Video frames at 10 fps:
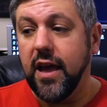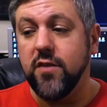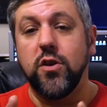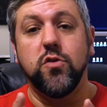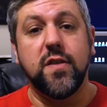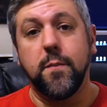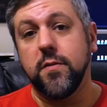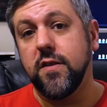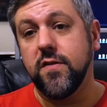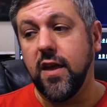is what you
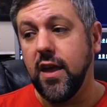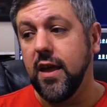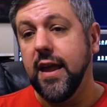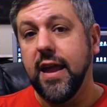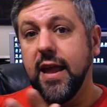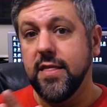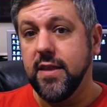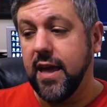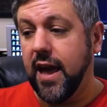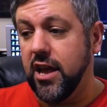typically see in the
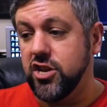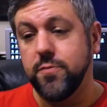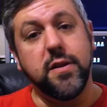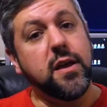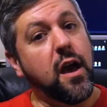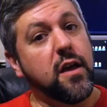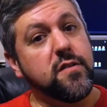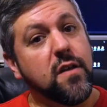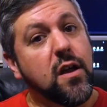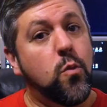cage.
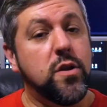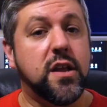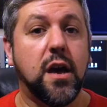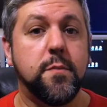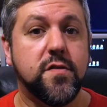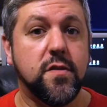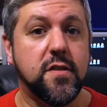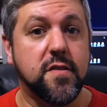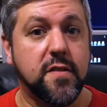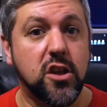Because when it comes to
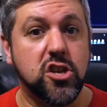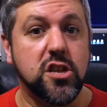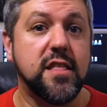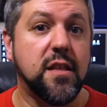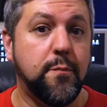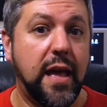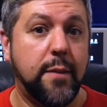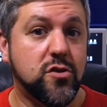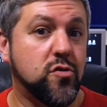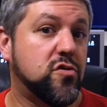the discussion and
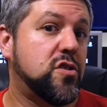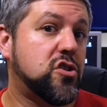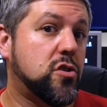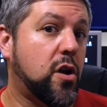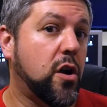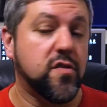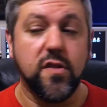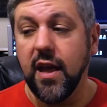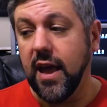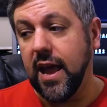debate between traditional
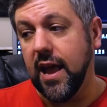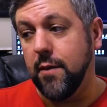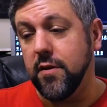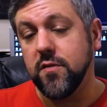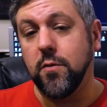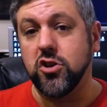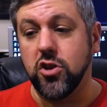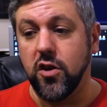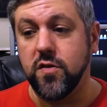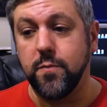arts and mixed
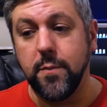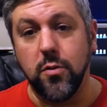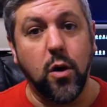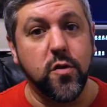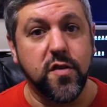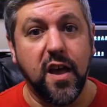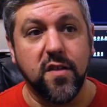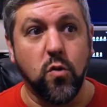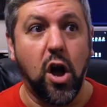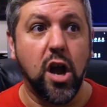martial arts, people always
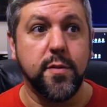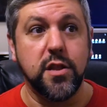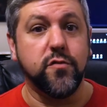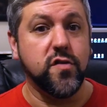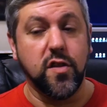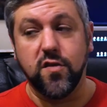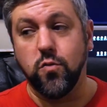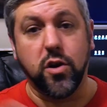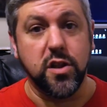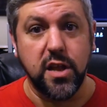ask, well, how can we never see this
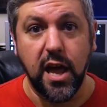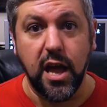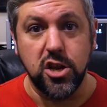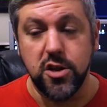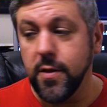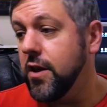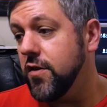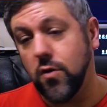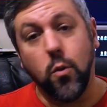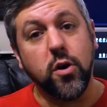work in the cage?
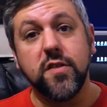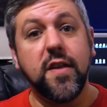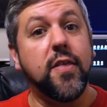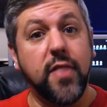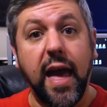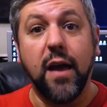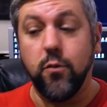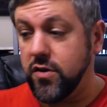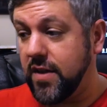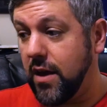So we're going to take that,
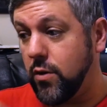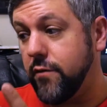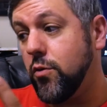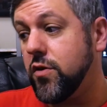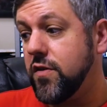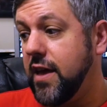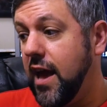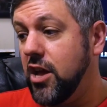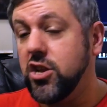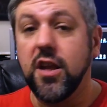we're going to take whatever works in the
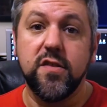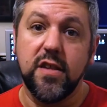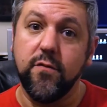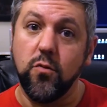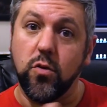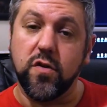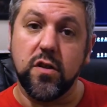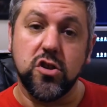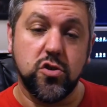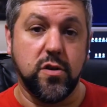cage and see if it works
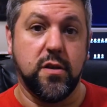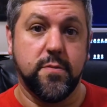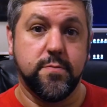on the street.